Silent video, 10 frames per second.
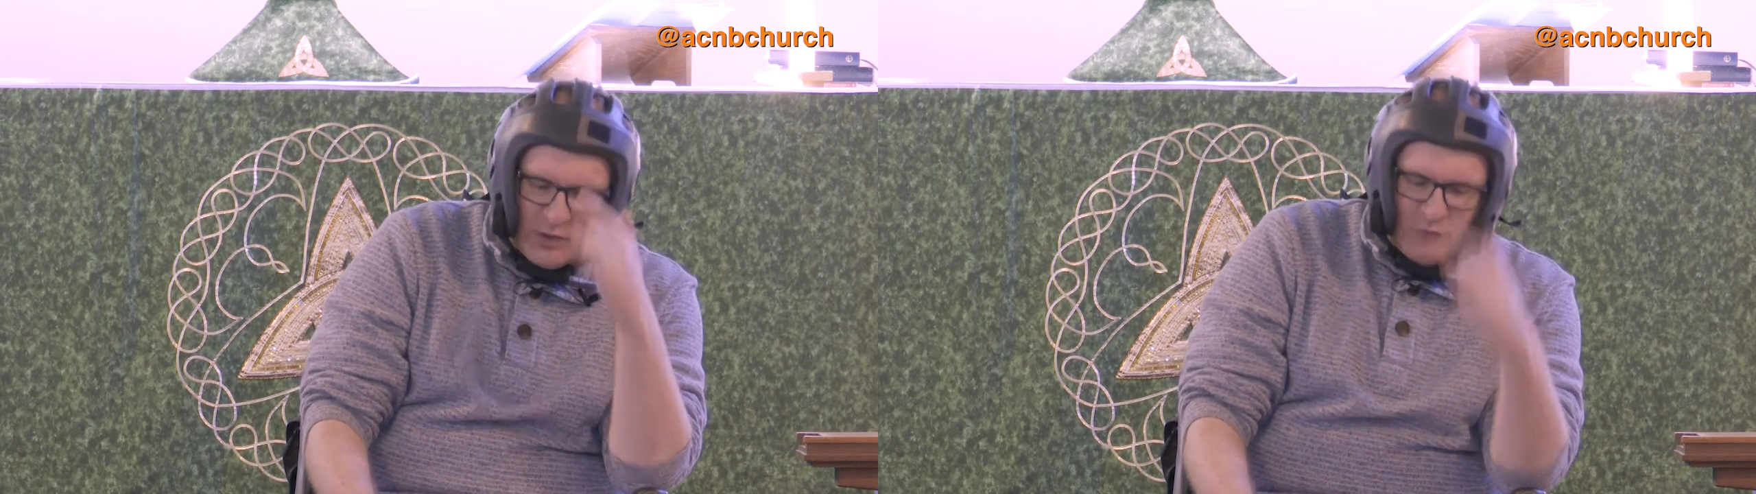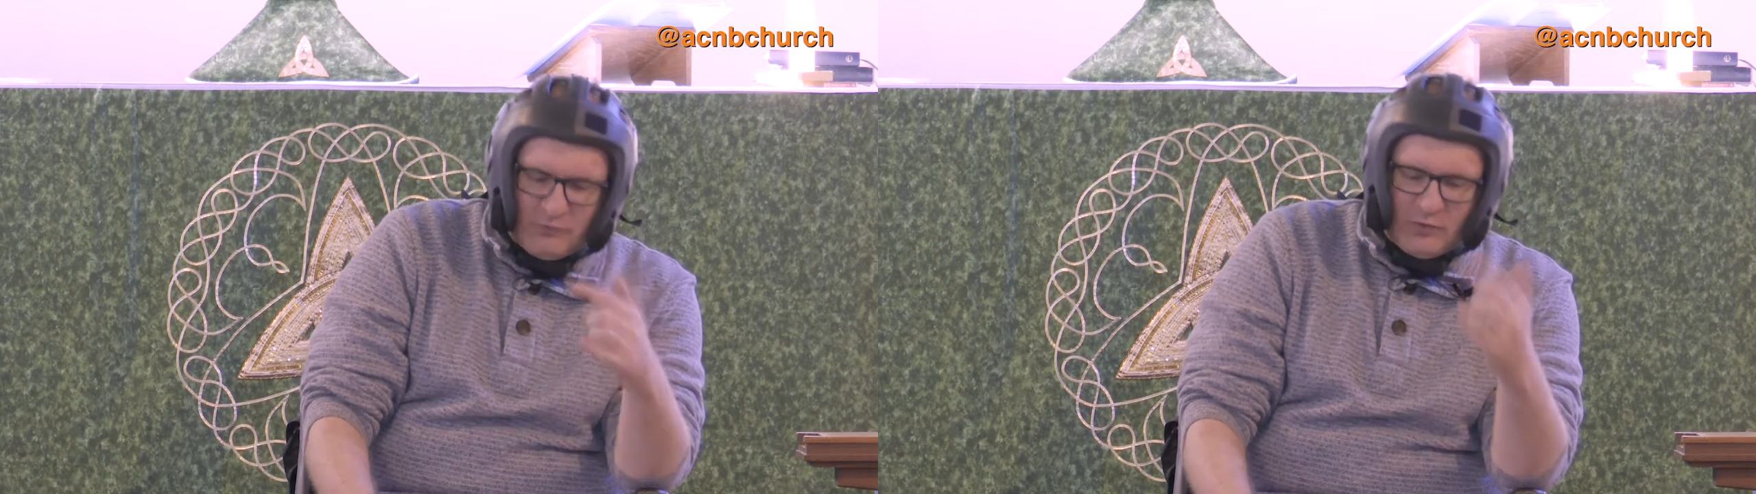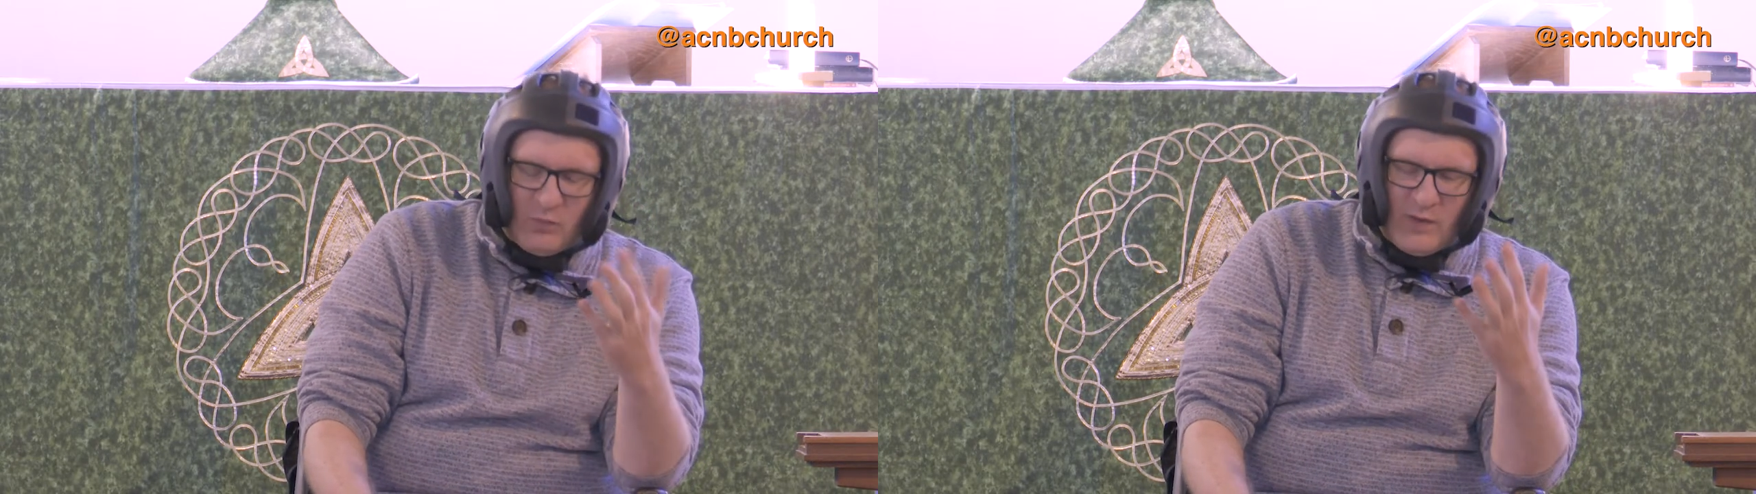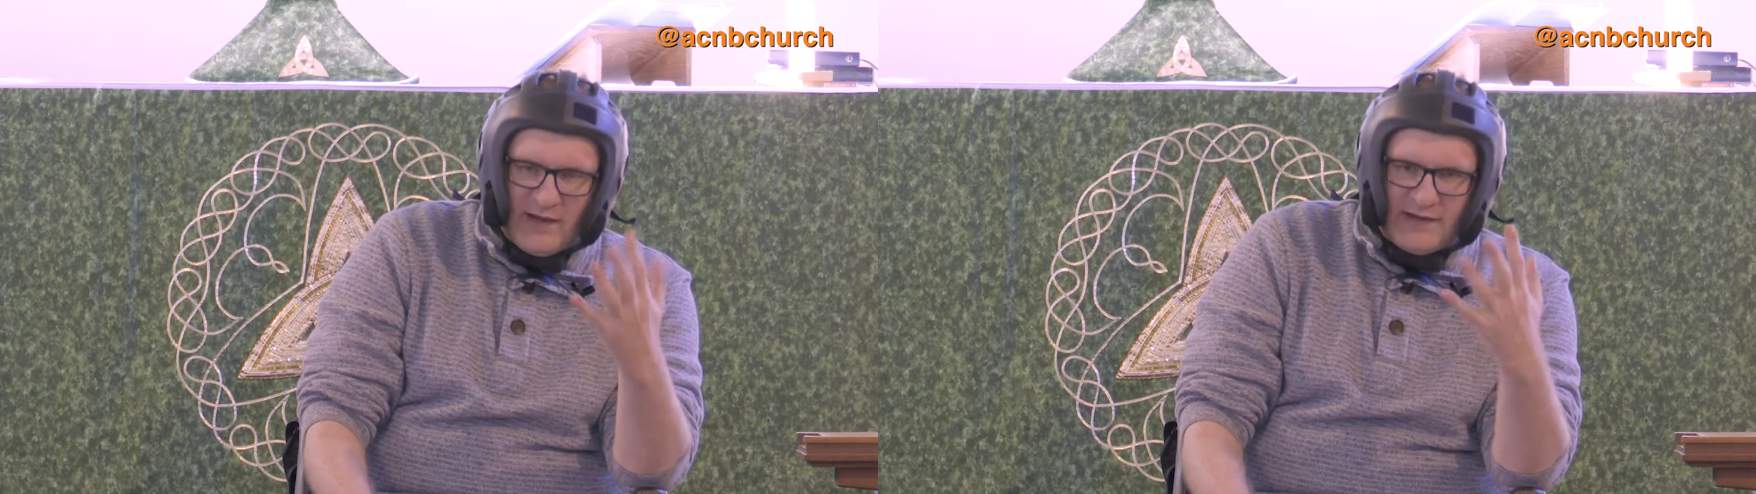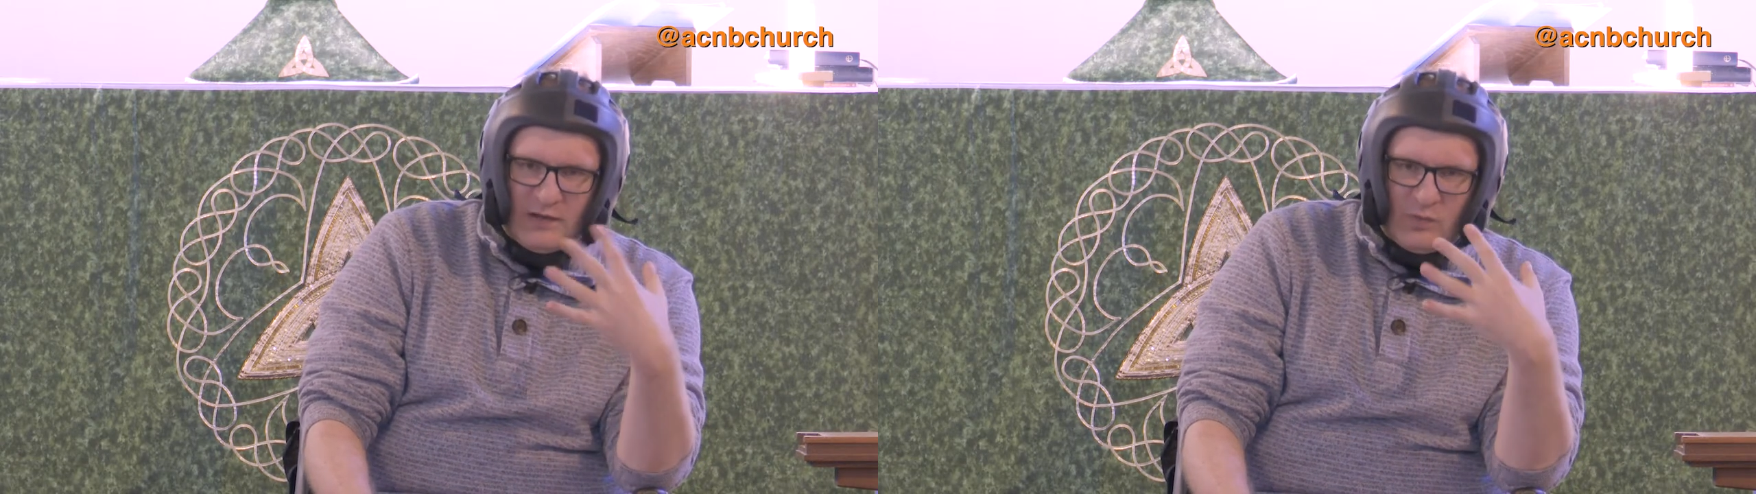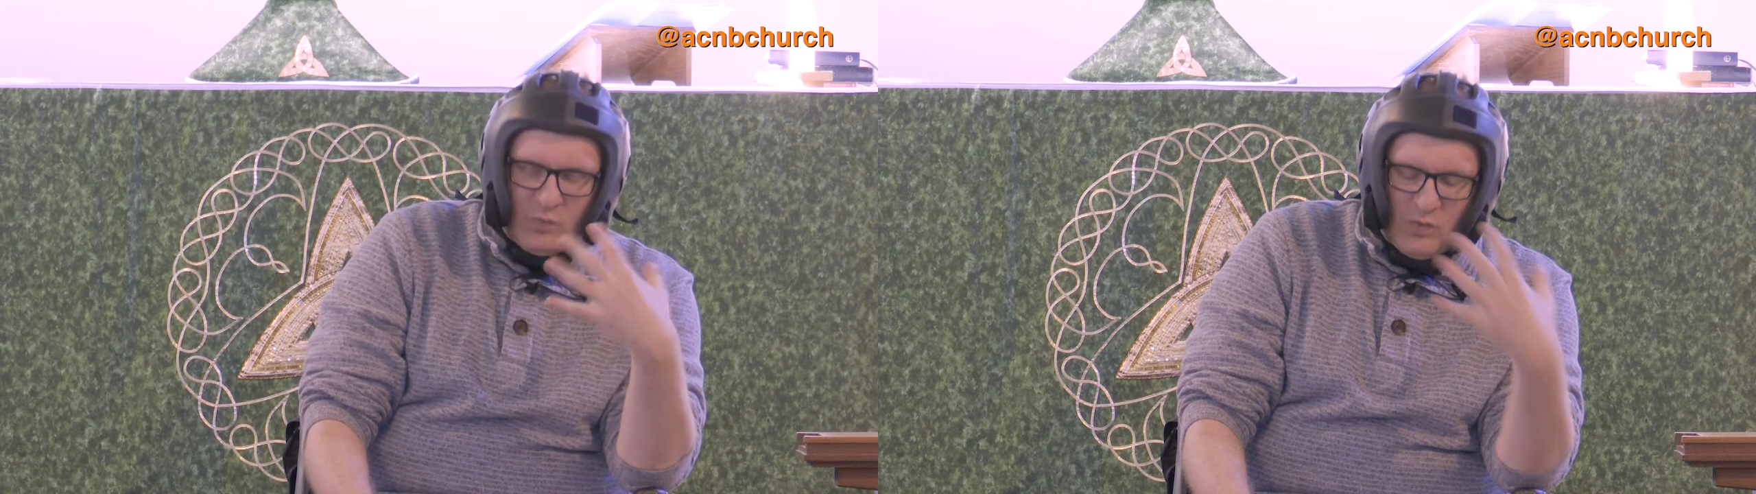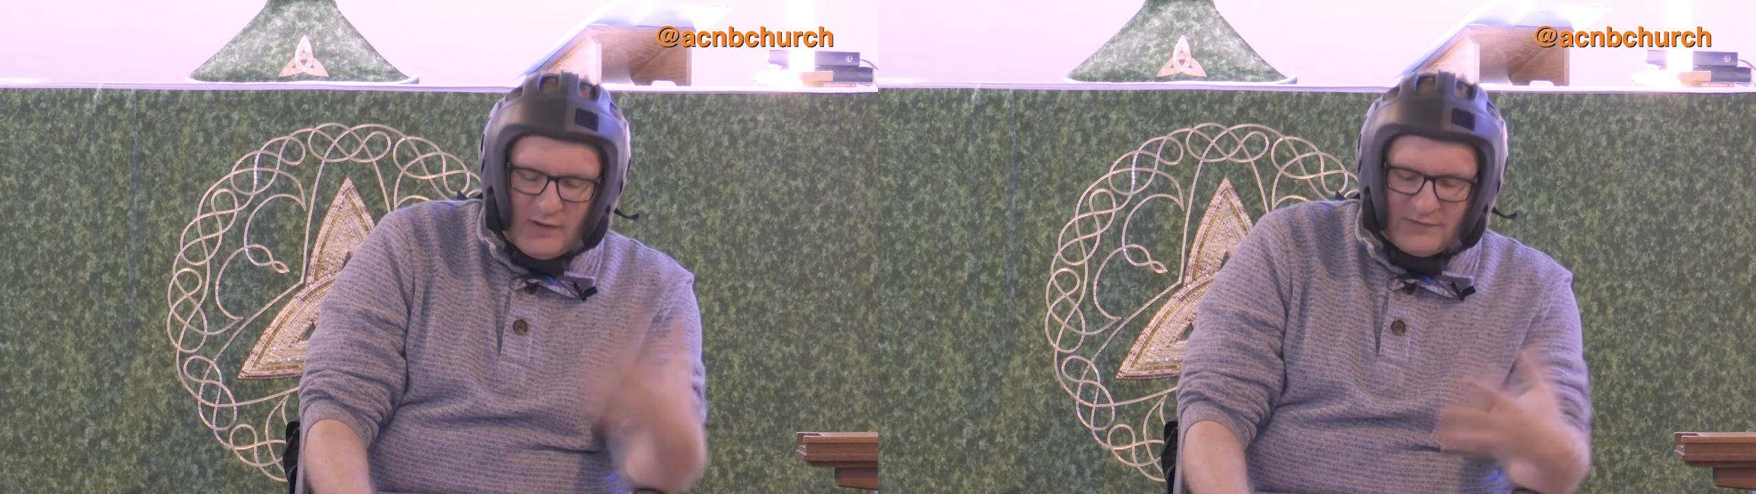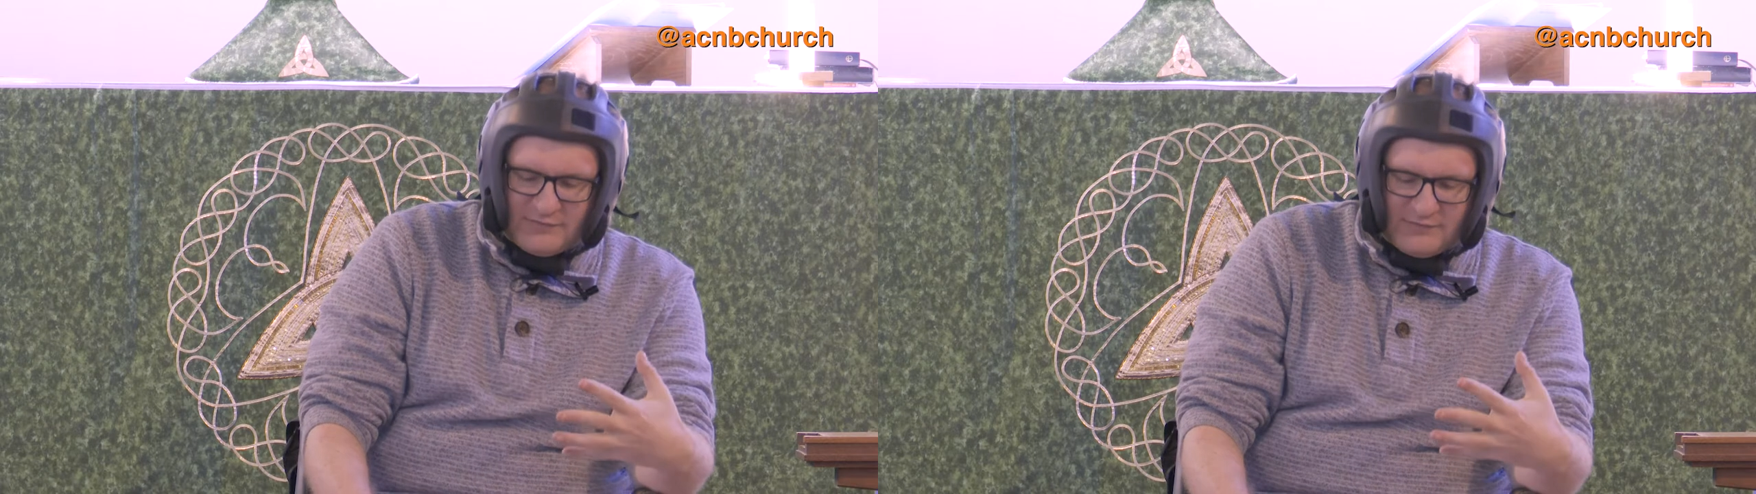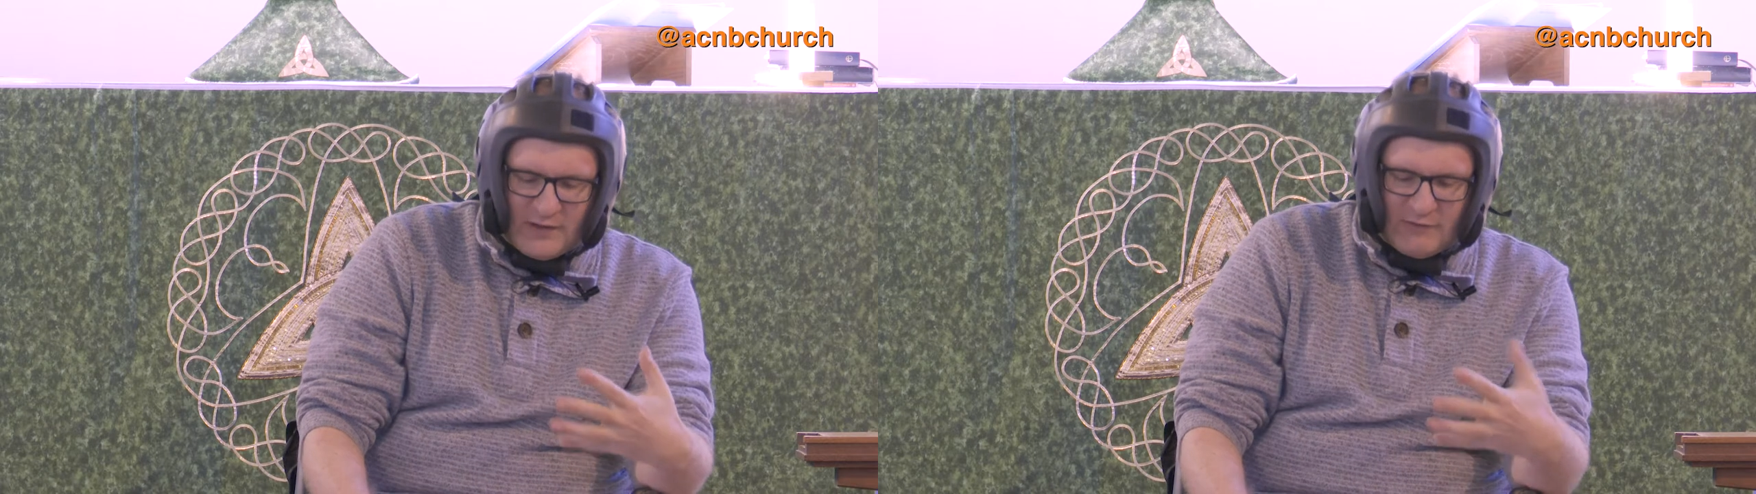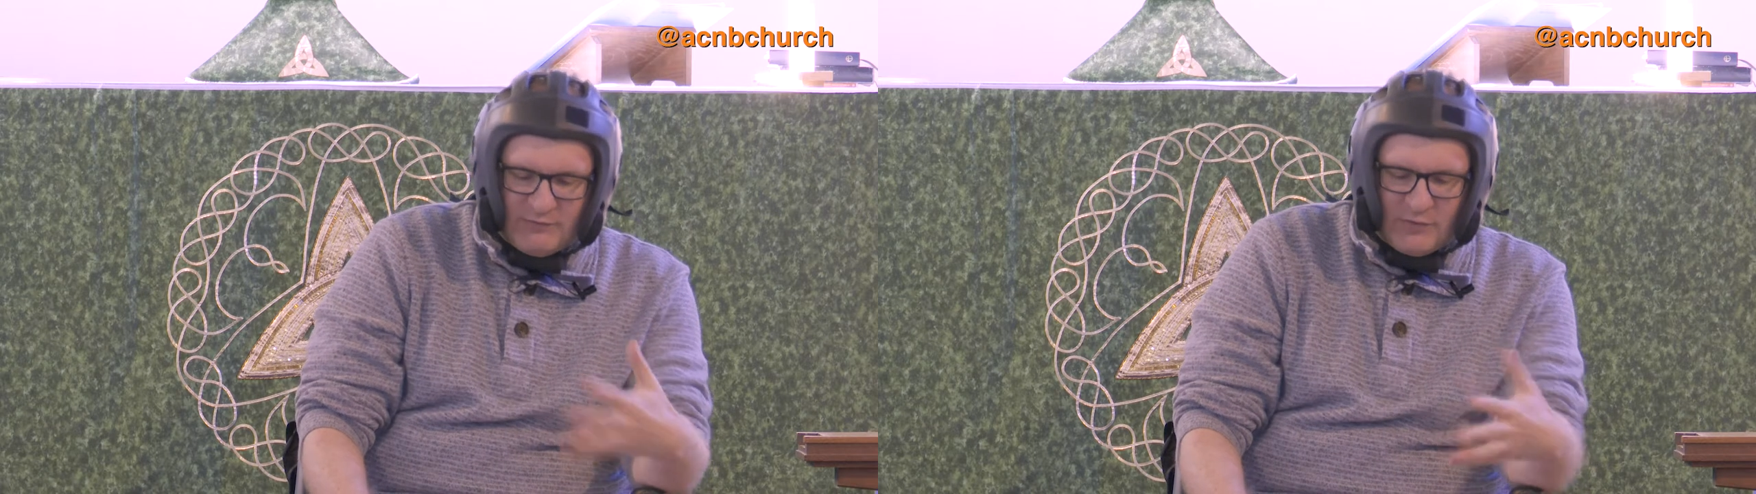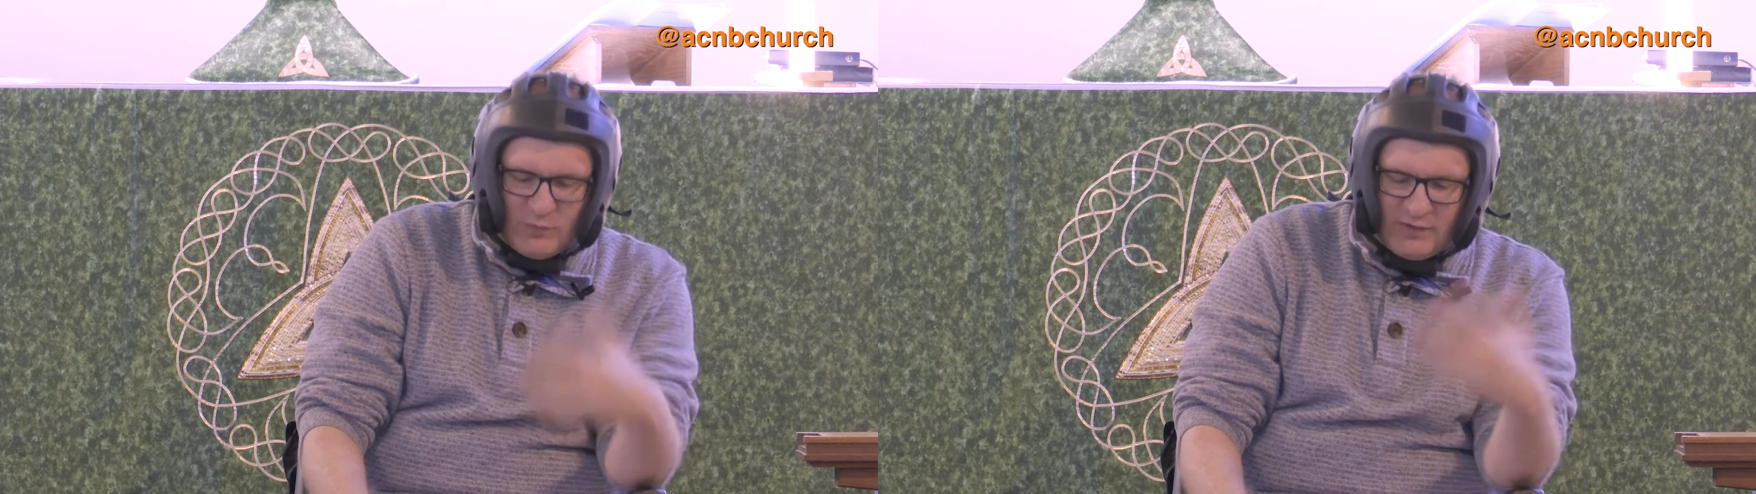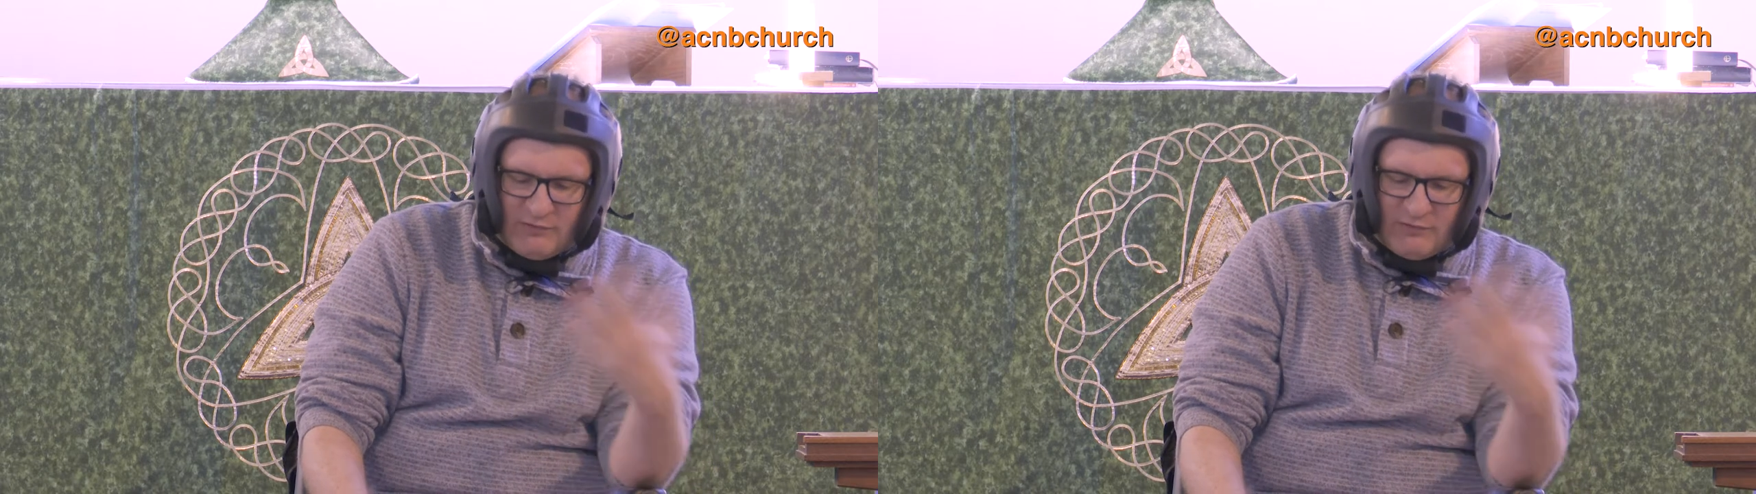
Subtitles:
for the way that the wise servant will